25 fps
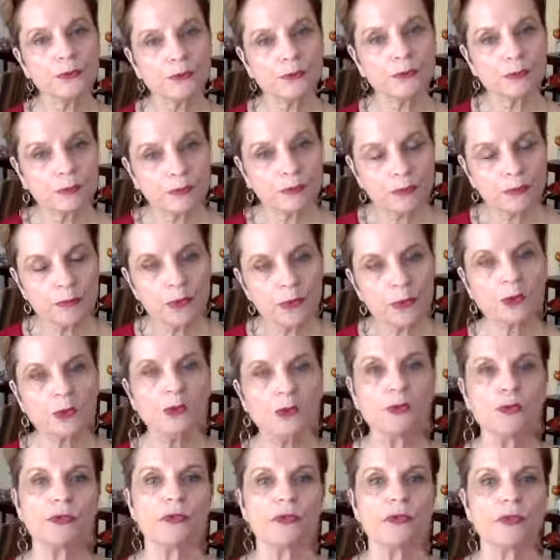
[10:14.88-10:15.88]

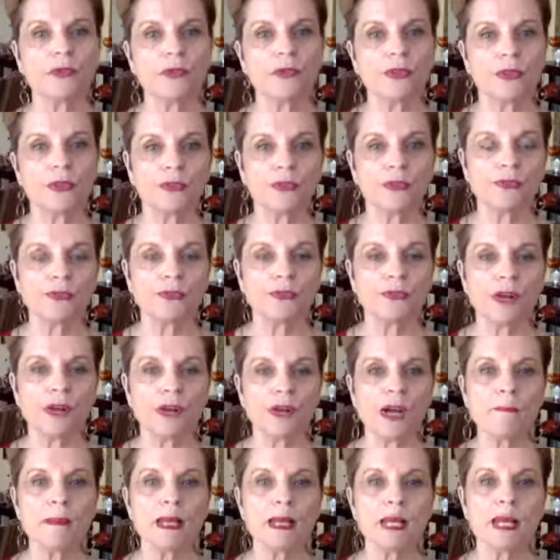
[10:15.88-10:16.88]
move
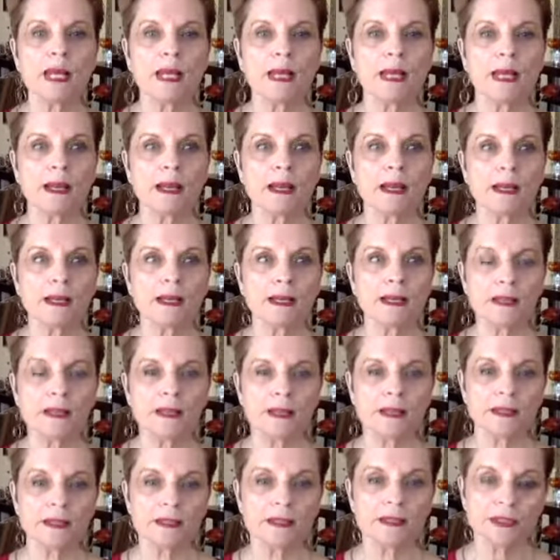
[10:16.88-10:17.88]
from
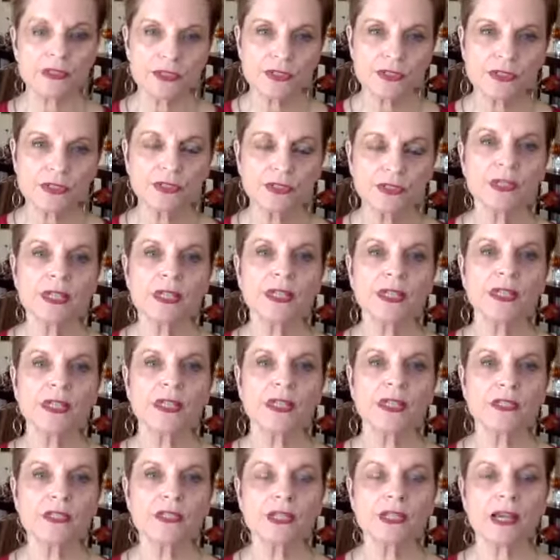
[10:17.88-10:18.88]
considering
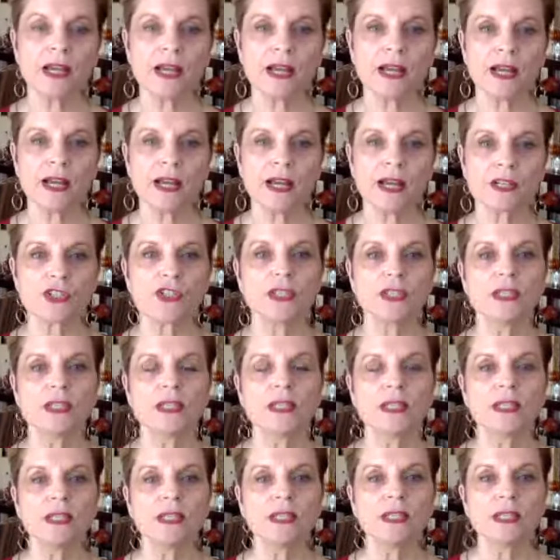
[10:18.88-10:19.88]
into action
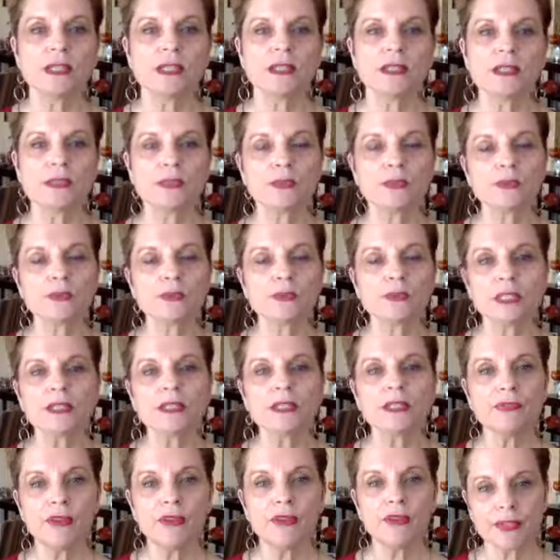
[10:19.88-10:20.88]
is really
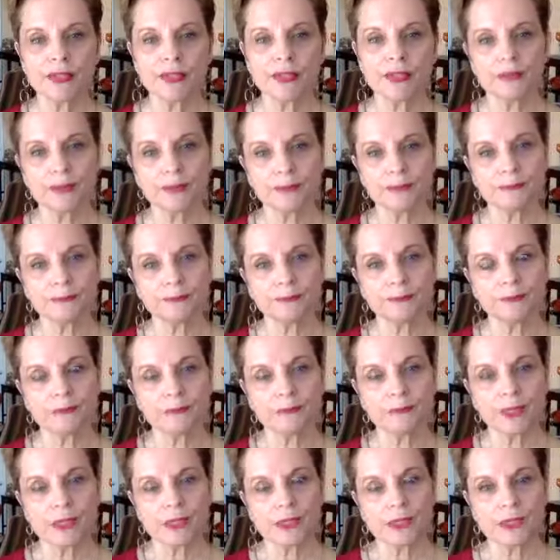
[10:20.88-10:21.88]
vital
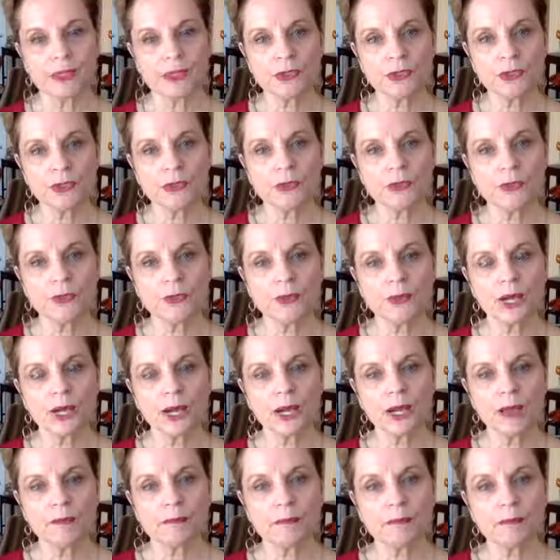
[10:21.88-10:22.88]
to
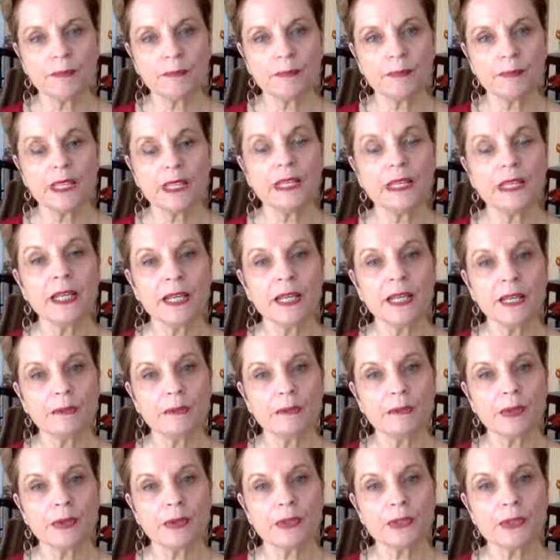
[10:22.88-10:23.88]
being
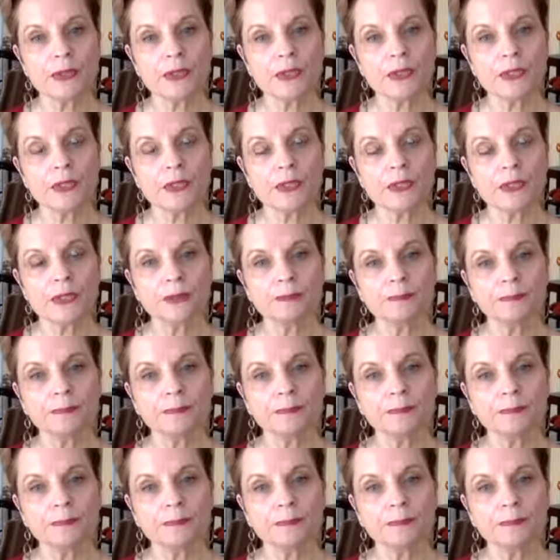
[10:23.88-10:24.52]
able to